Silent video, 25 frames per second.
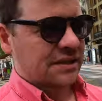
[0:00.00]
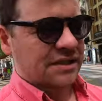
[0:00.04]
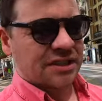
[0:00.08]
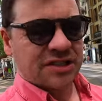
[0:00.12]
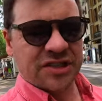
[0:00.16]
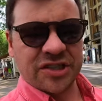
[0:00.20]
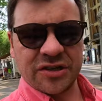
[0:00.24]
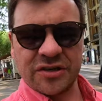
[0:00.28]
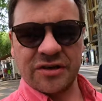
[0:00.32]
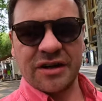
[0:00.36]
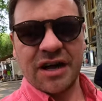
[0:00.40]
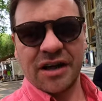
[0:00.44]

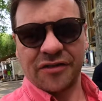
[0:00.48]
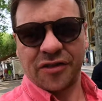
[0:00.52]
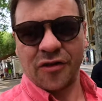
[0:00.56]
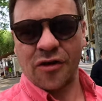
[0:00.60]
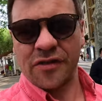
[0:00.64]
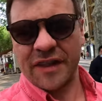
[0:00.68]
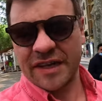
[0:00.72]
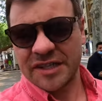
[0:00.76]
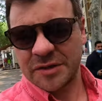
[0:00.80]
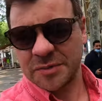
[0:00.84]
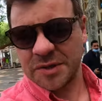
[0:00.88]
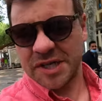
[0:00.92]
So I
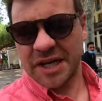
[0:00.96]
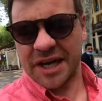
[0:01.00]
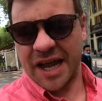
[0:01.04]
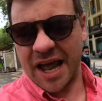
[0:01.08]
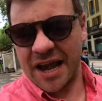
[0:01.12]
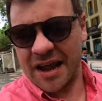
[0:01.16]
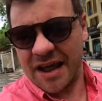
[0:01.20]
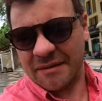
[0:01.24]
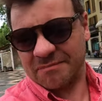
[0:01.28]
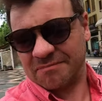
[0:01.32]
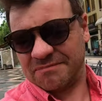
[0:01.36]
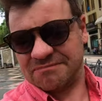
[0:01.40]
thought this was a
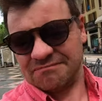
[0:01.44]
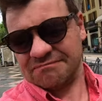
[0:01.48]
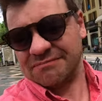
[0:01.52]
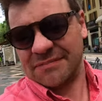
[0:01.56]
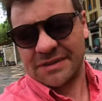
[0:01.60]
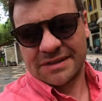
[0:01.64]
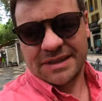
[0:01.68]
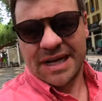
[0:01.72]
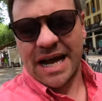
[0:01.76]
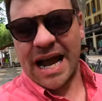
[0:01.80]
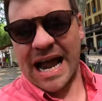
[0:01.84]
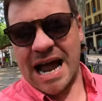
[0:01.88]
kind of
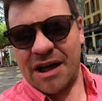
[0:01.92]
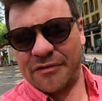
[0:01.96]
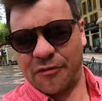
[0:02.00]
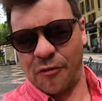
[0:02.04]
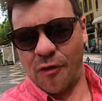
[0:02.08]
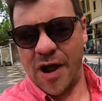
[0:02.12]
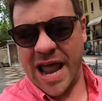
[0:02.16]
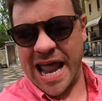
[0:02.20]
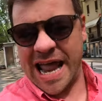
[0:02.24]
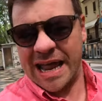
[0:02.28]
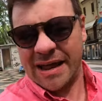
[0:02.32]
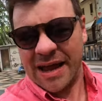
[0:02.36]

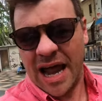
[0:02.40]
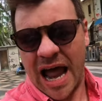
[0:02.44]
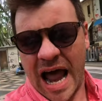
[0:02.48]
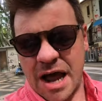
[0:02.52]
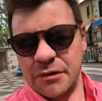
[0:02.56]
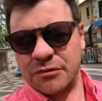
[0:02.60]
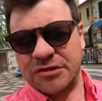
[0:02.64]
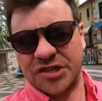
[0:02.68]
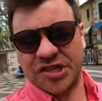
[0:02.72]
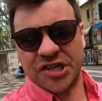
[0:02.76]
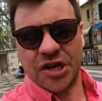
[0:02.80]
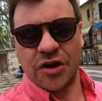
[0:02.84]
halfway
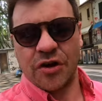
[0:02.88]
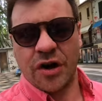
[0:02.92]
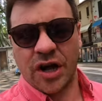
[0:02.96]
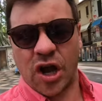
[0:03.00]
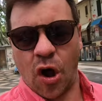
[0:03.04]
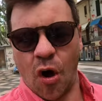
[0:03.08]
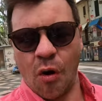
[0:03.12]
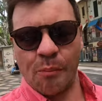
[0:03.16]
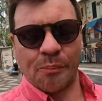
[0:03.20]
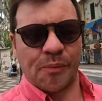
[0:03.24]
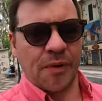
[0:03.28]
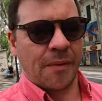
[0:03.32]
house, you know, a
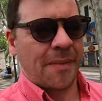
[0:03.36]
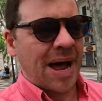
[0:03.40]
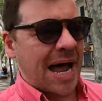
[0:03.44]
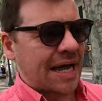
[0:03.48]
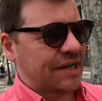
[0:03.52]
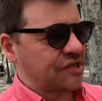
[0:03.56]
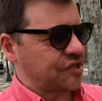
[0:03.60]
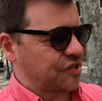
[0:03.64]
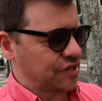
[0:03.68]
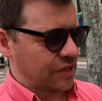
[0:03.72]
compromise.